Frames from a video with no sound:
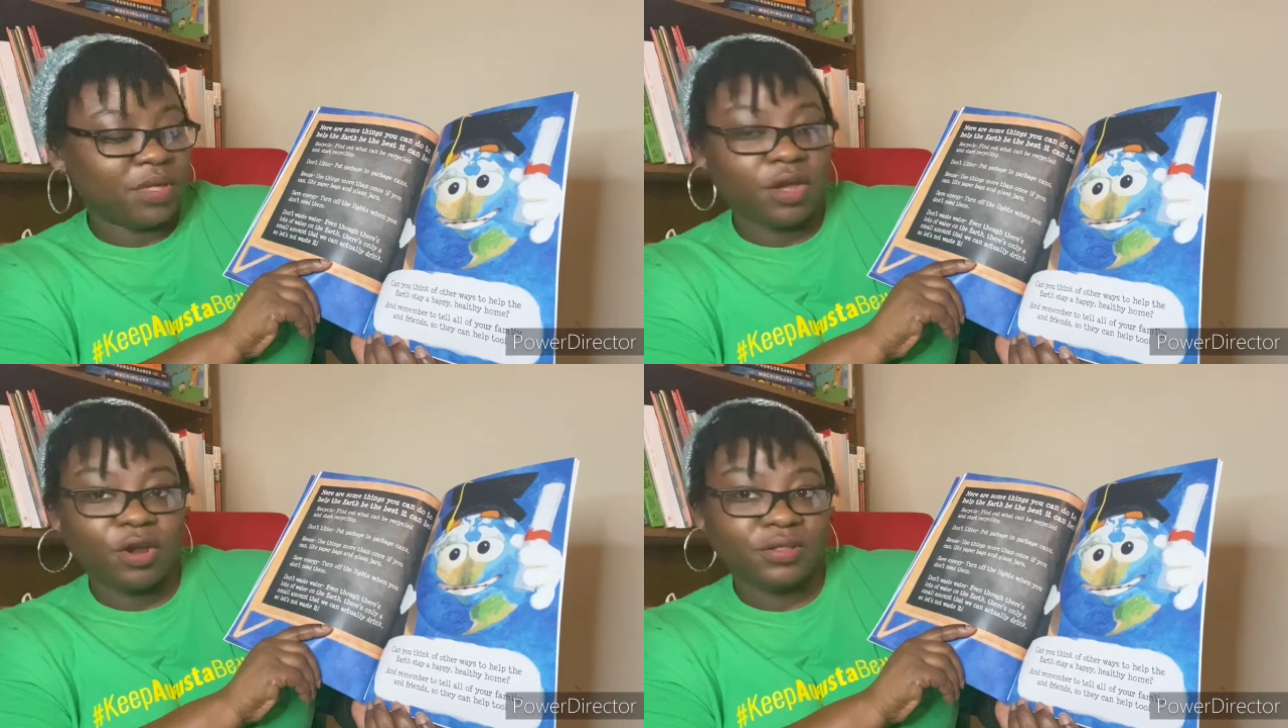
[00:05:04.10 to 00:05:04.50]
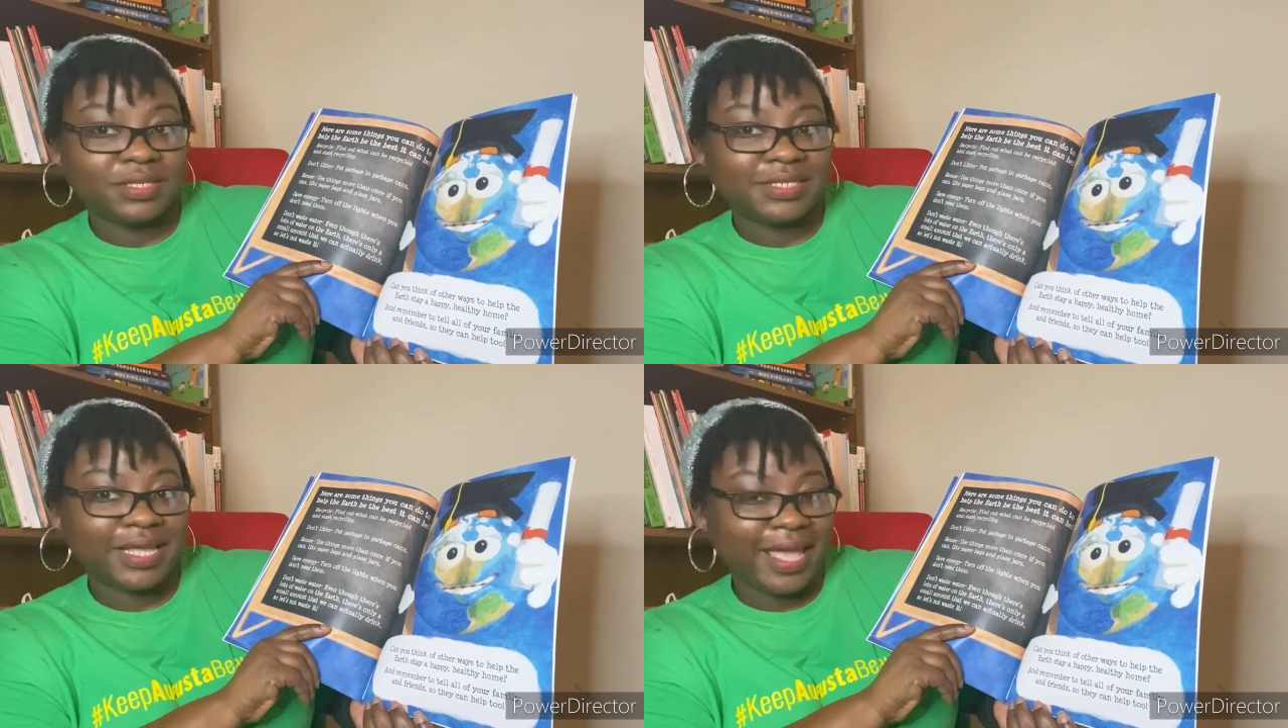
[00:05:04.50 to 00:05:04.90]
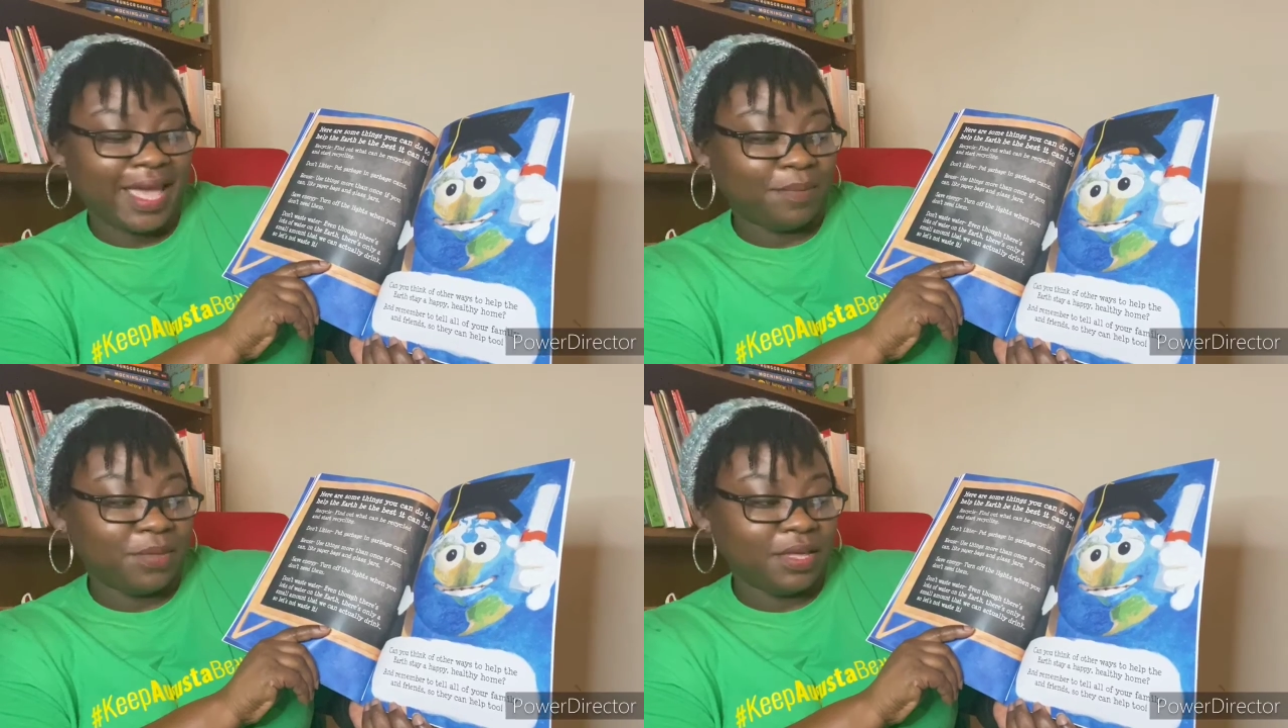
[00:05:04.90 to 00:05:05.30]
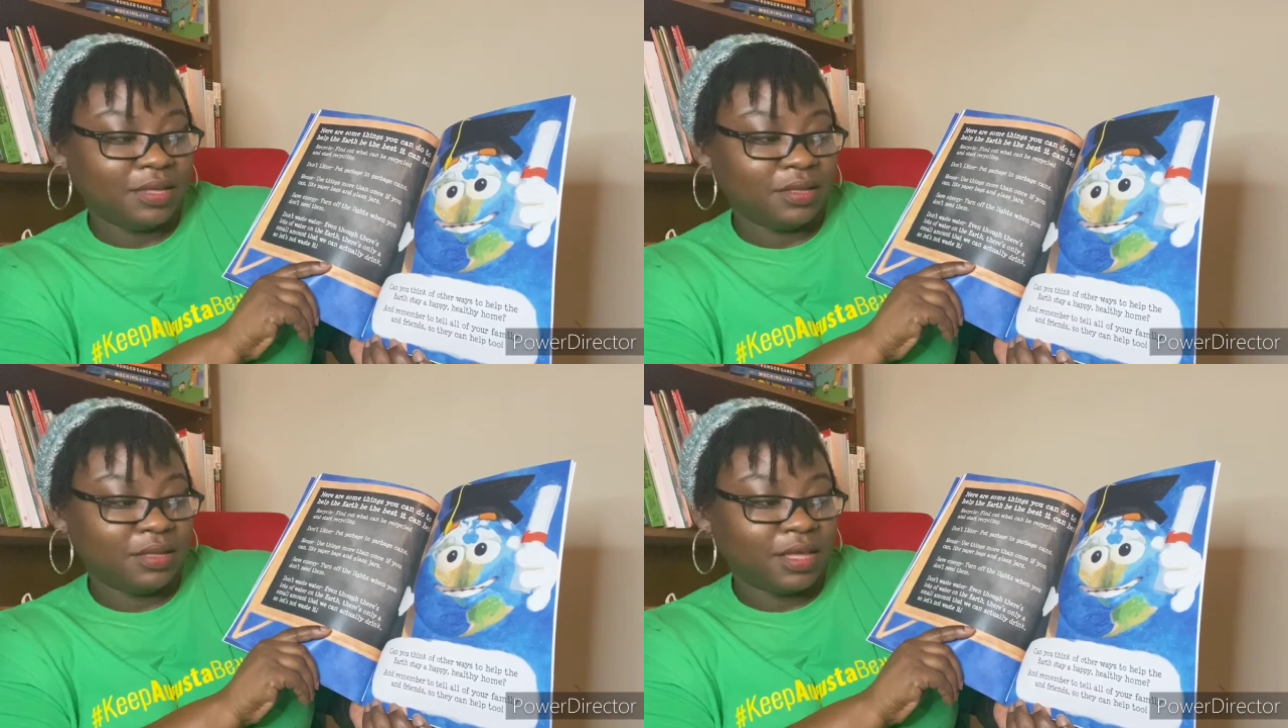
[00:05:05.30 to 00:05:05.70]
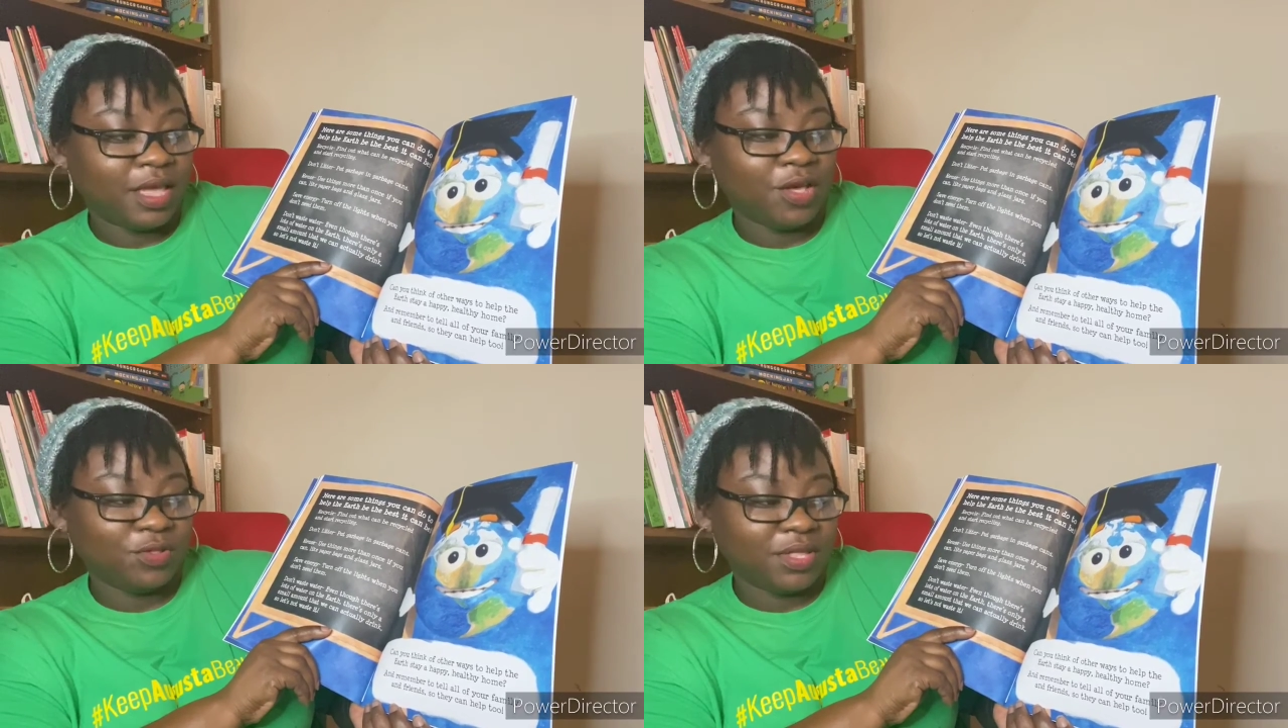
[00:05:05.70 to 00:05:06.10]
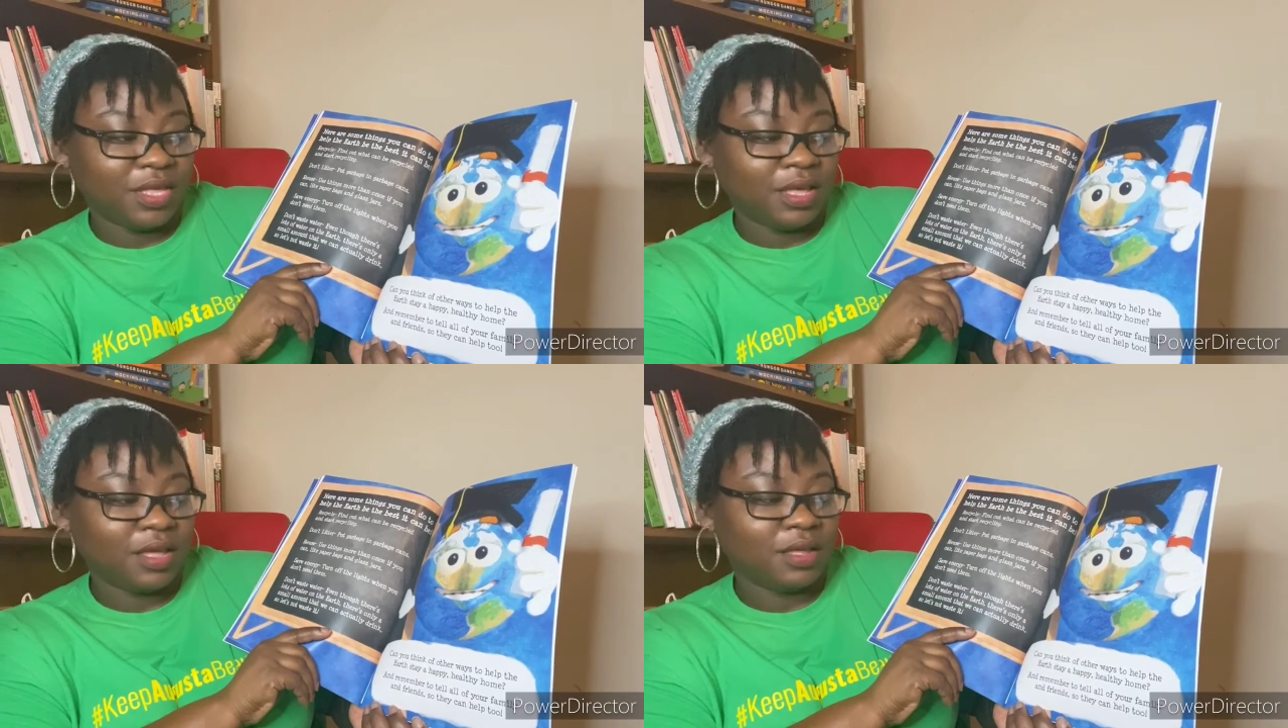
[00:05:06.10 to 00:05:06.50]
the earth stay happy, healthy?